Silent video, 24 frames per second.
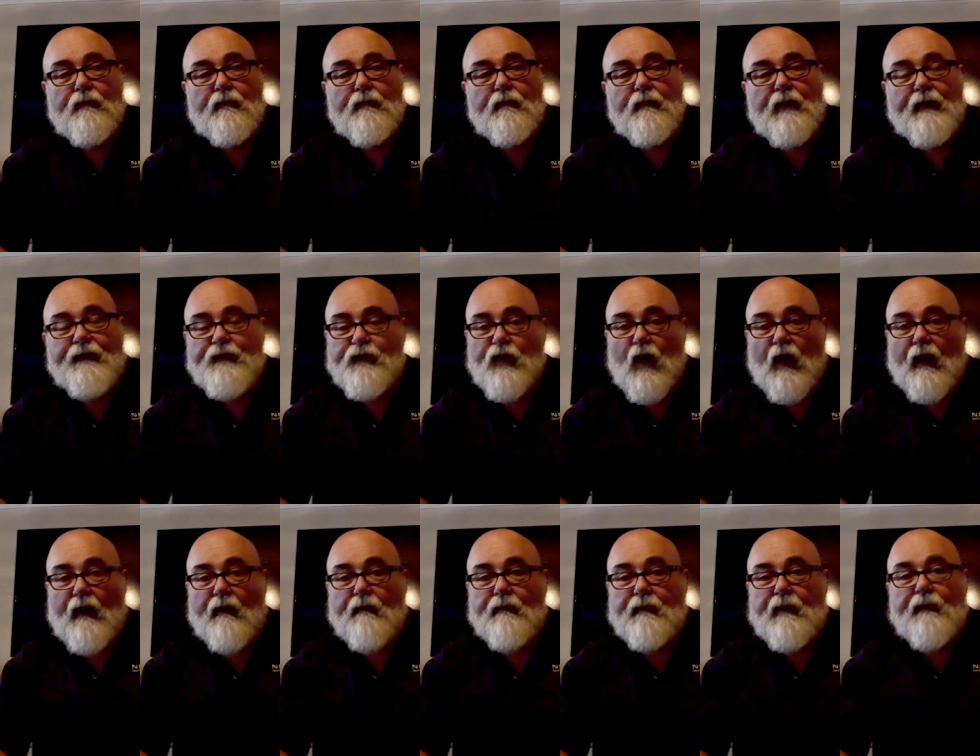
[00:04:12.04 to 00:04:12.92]
We've
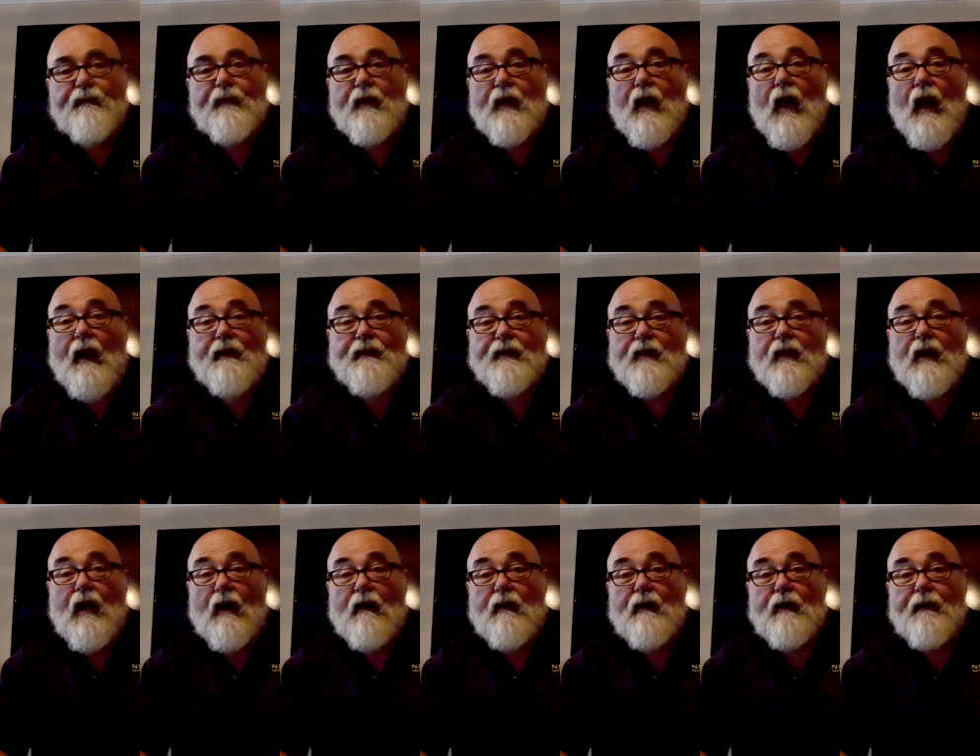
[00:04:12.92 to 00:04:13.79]
shot different kinds of
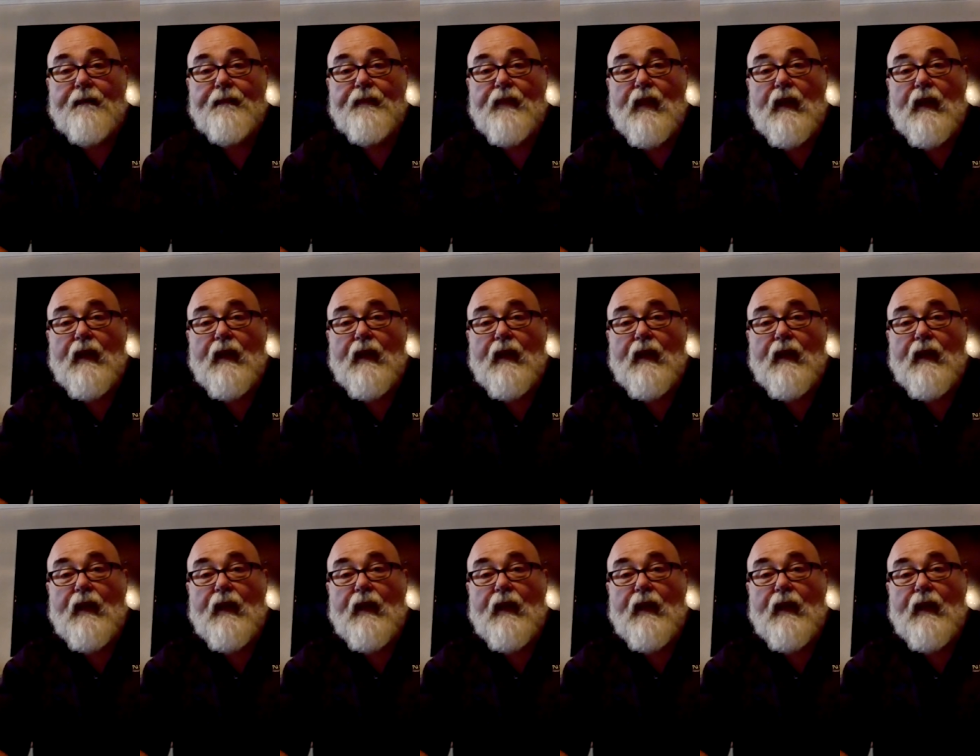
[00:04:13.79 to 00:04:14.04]
color.